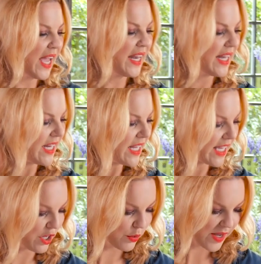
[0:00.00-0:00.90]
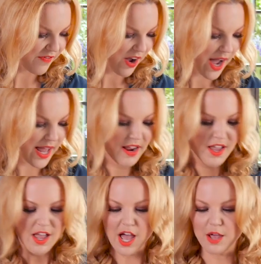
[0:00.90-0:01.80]
And in here we've got
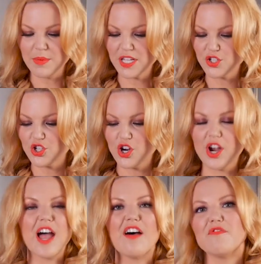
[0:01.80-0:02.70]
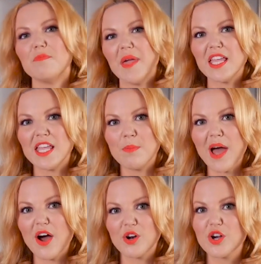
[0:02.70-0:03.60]
a mixture of baking
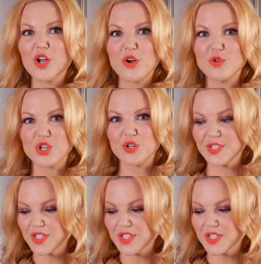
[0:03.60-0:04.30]
powder, kosher